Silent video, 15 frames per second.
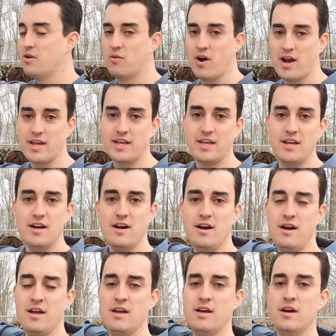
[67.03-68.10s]
Right
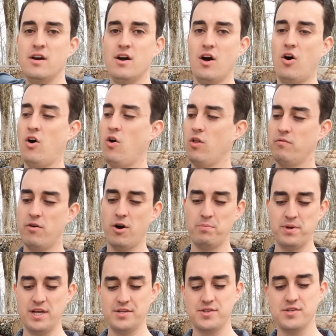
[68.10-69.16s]
here, all of our
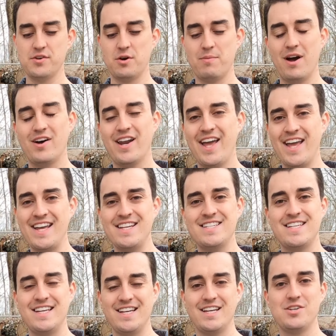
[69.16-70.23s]
pieces are about
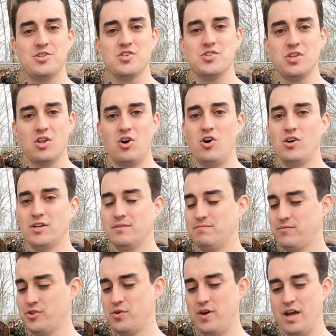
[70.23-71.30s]
18 inches long.
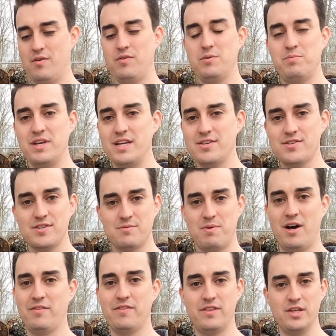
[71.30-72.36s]
So every piece is
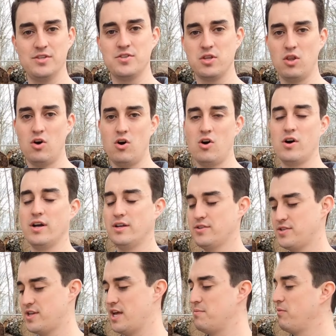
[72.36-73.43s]
about this long,
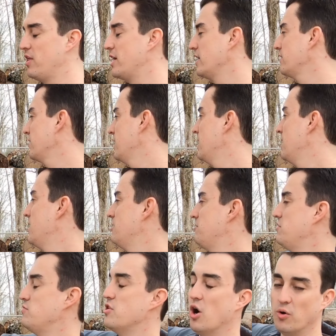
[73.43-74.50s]
same length.
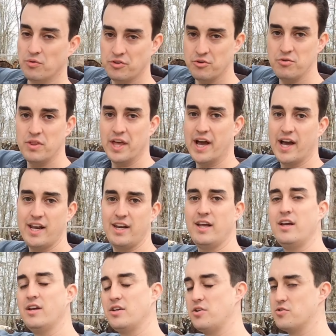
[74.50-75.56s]
If you don't do that,
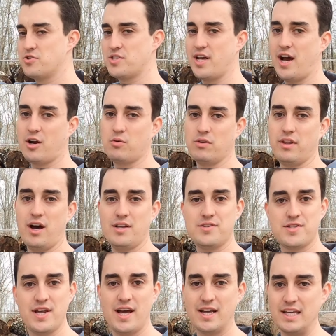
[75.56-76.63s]
your stack will not
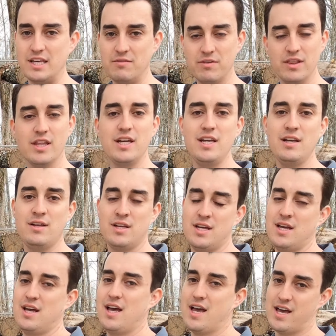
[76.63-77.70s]
stack evenly,
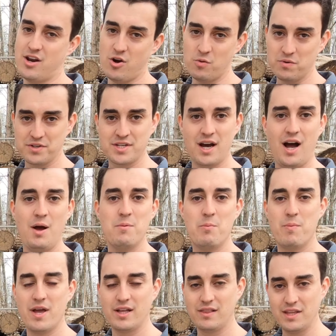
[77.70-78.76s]
and over time it
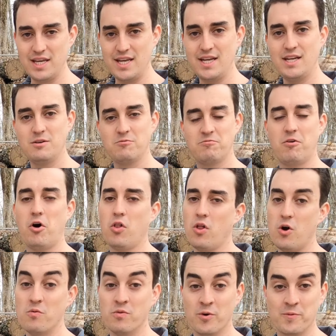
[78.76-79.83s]
may lean and fall
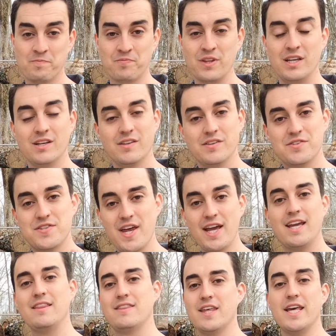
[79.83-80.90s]
over. The
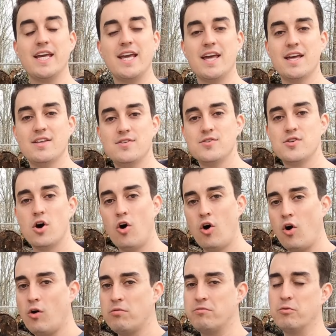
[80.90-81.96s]
second thing is
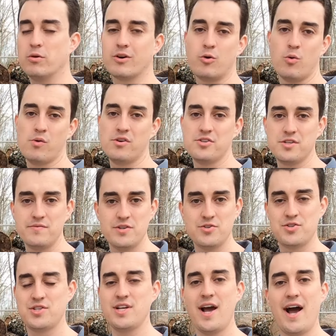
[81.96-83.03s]
all four corners of your
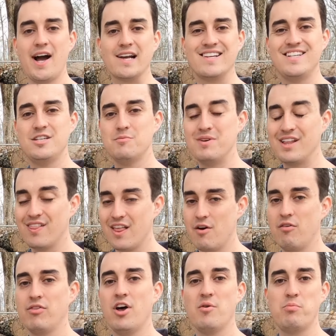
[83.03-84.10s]
stack need to be
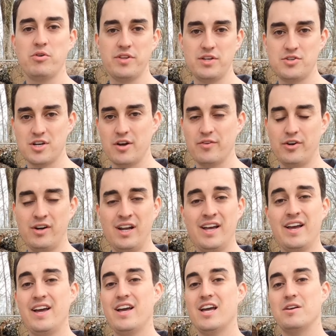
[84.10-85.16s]
leveled up with each other.
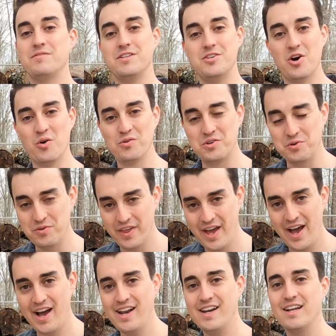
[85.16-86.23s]
If you don't do
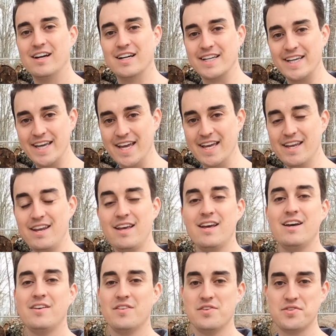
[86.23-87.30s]
that, again,
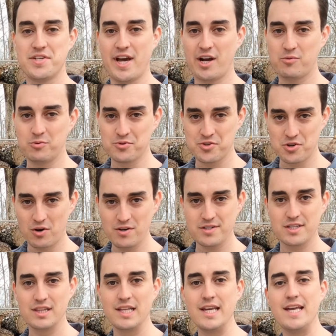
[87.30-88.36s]
the stack will start
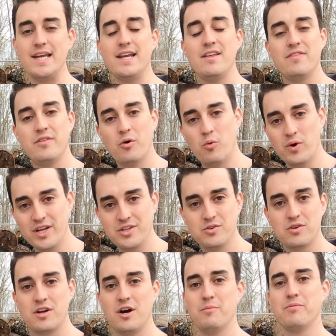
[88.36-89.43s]
to lean, the wind
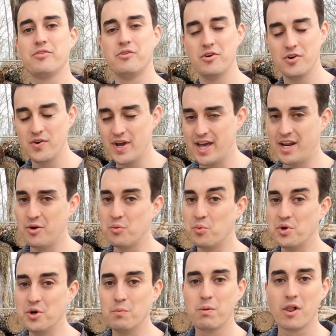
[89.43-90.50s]
will come through, and it
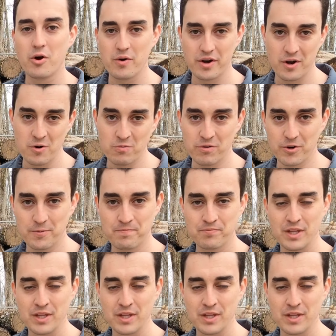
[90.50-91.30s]
will blow it over.